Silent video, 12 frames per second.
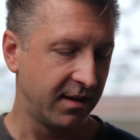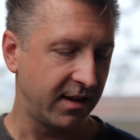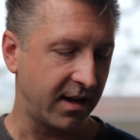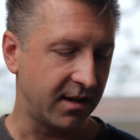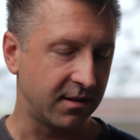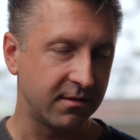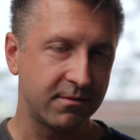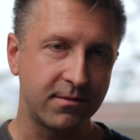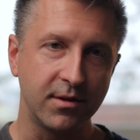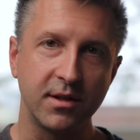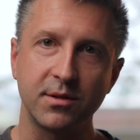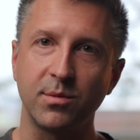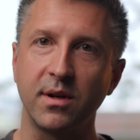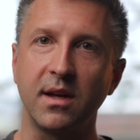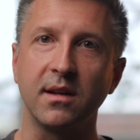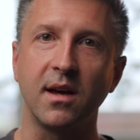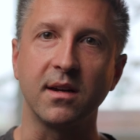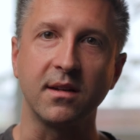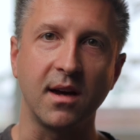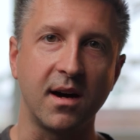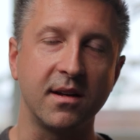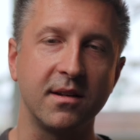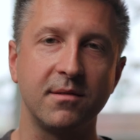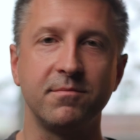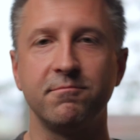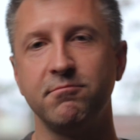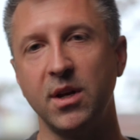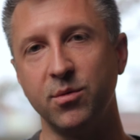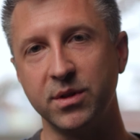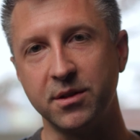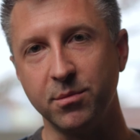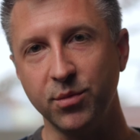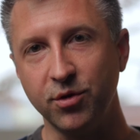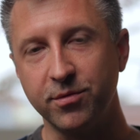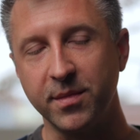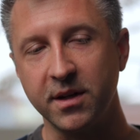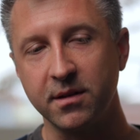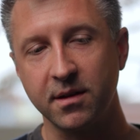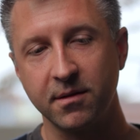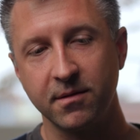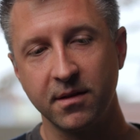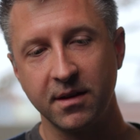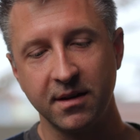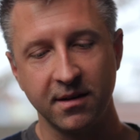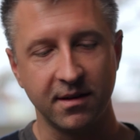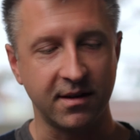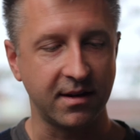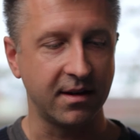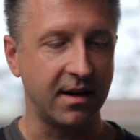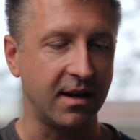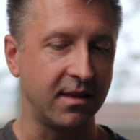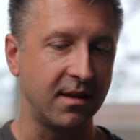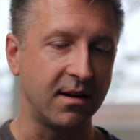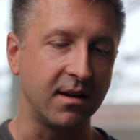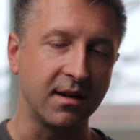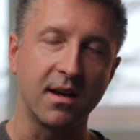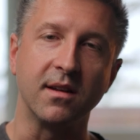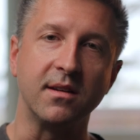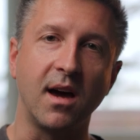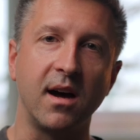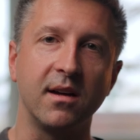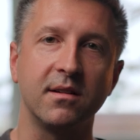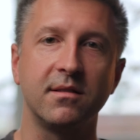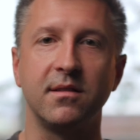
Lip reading: And for this one, I got it. It was a movement. And then I got a dial.